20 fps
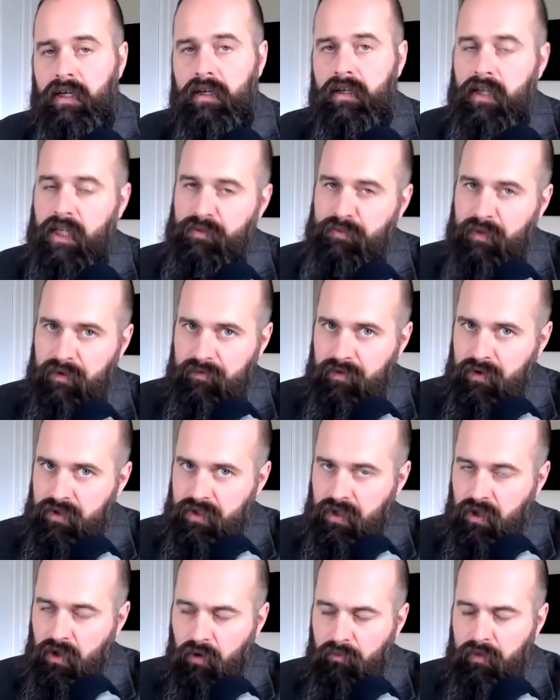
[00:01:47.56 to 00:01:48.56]
That's my
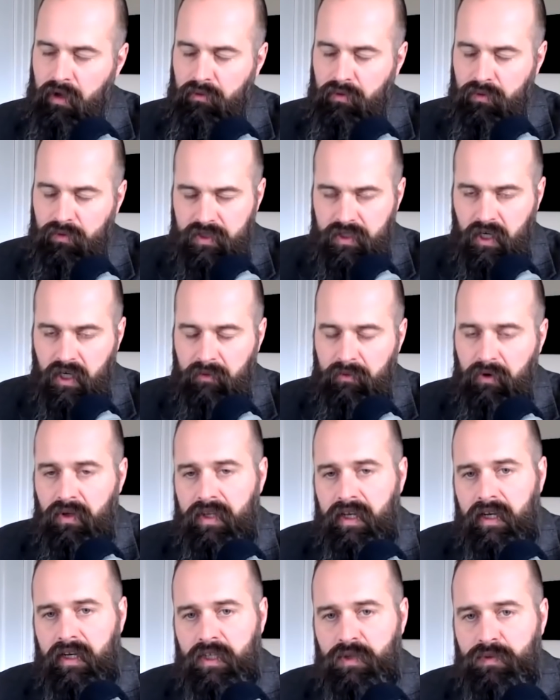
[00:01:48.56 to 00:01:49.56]
first alarm bell, but we'll talk about
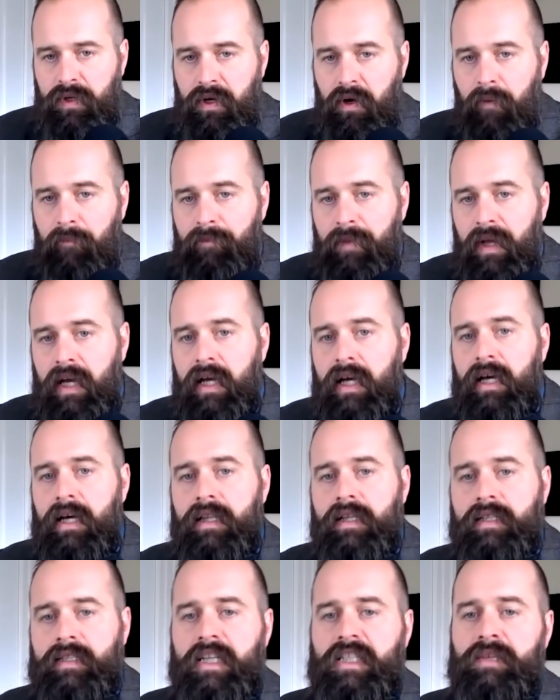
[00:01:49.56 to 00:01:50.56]
that as we go.
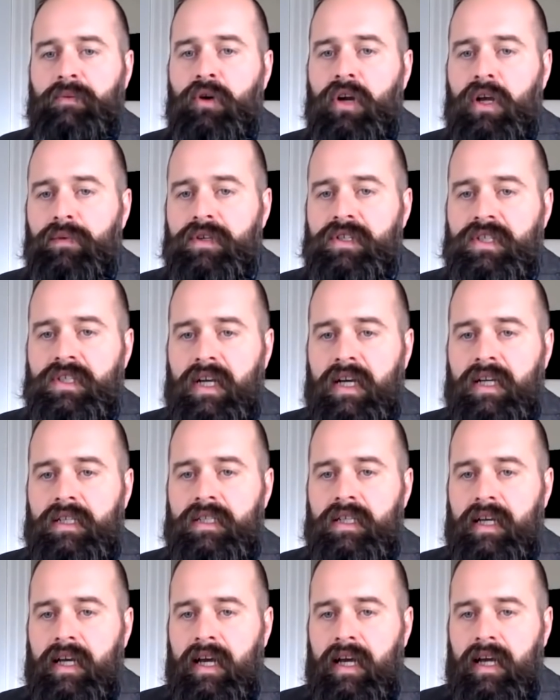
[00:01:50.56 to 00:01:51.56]
The testimony was sent
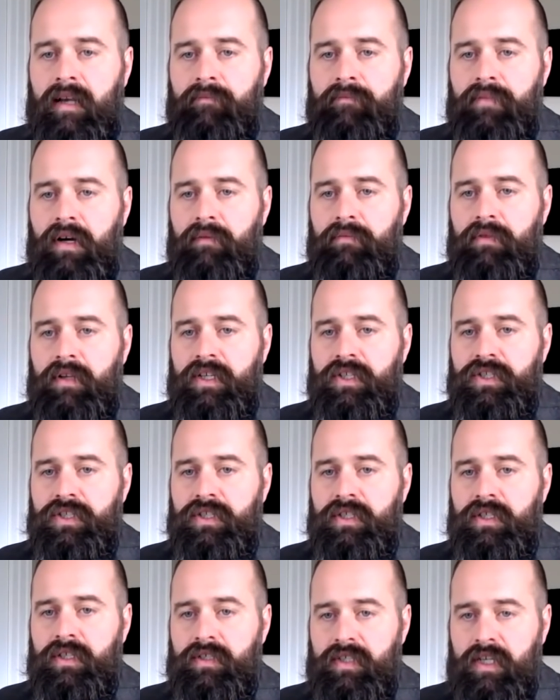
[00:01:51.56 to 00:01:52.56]
to and
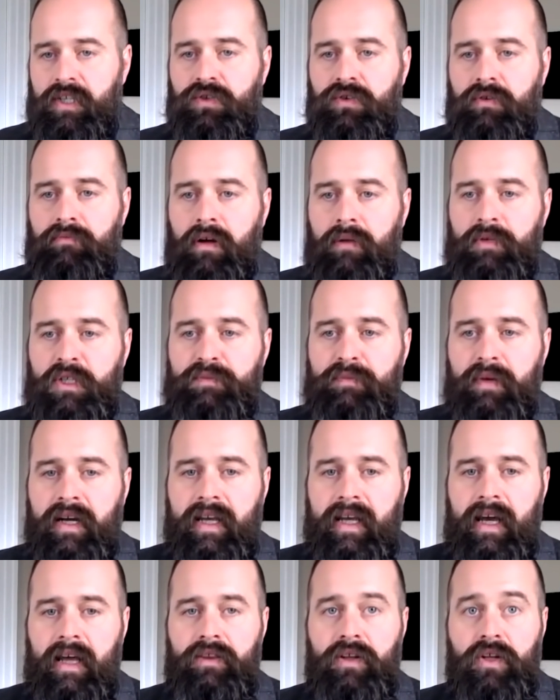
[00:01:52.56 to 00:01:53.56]
published by a
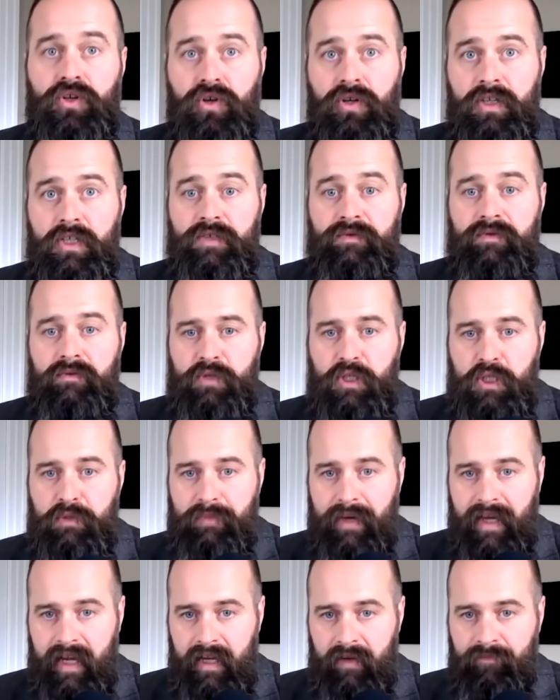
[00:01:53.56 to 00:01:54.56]
Catholic journalist from
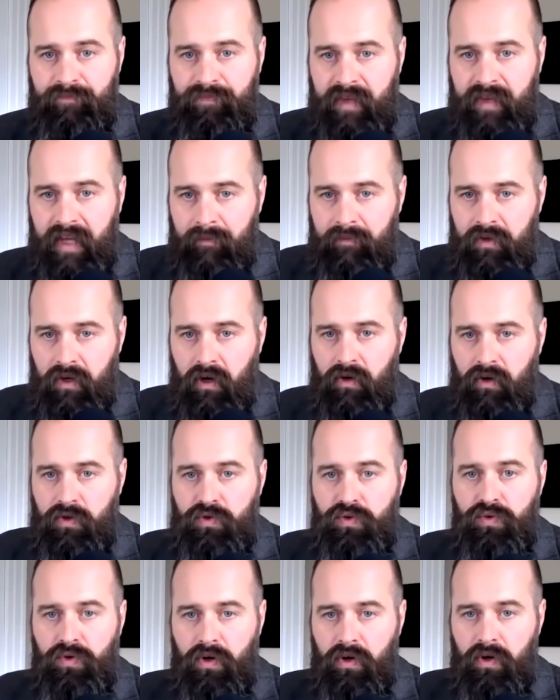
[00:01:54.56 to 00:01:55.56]
Spain named
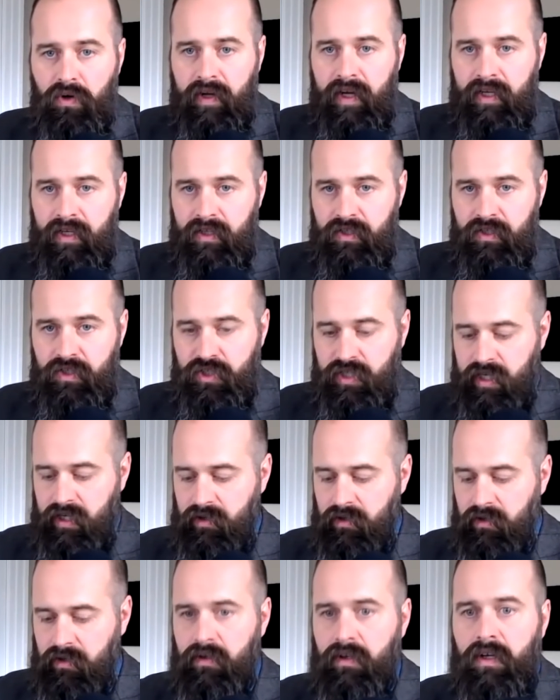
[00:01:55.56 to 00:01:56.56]
Arturo and his
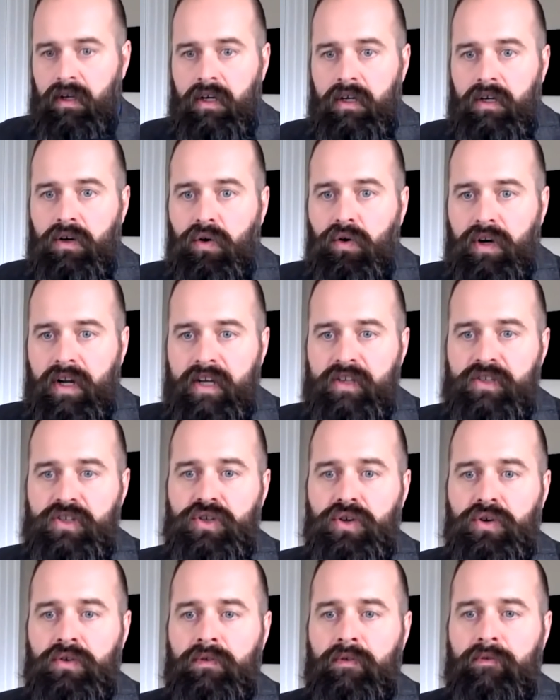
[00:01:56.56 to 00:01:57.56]
channel
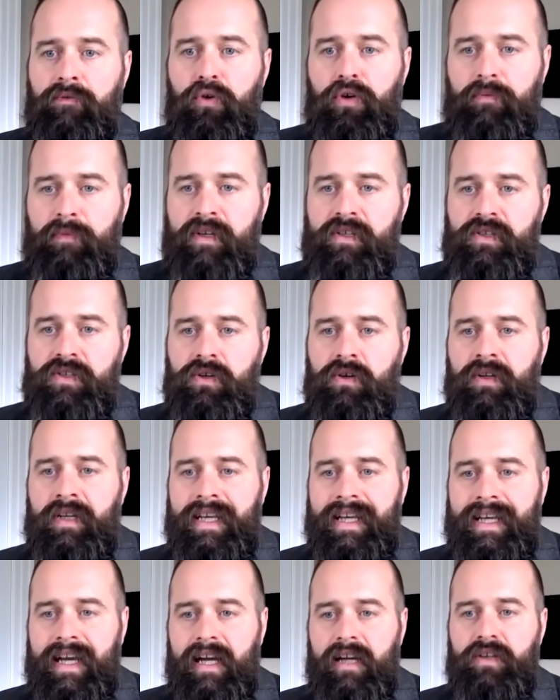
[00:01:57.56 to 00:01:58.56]
Oración, Formación
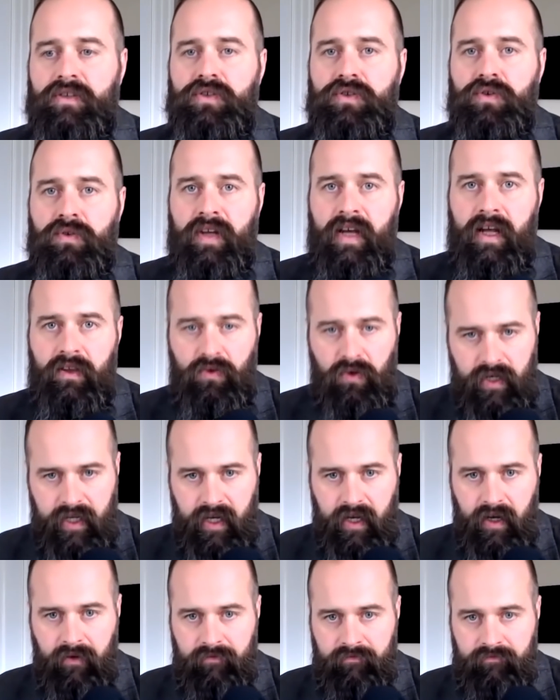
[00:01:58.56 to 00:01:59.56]
y Acción
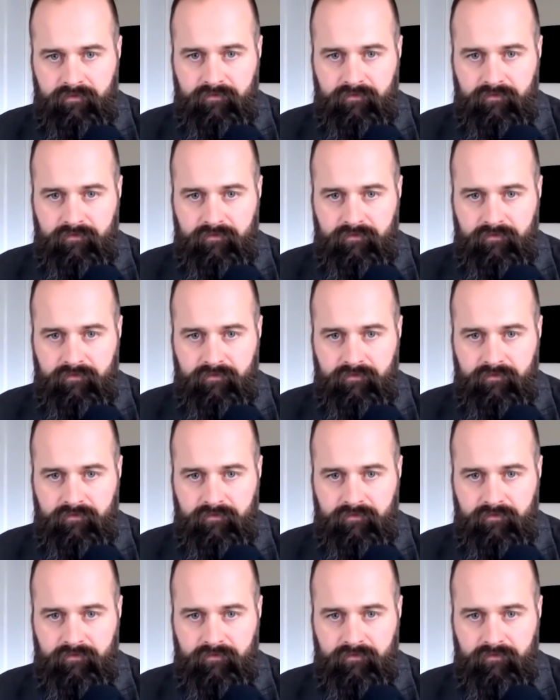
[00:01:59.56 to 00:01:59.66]
Católica.